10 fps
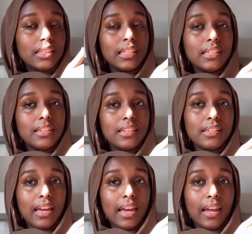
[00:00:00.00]
is
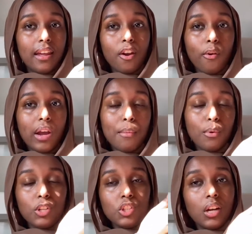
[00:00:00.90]
a cream or a
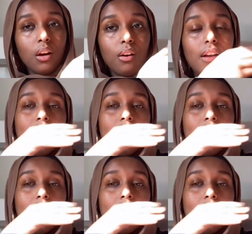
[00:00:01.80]
gel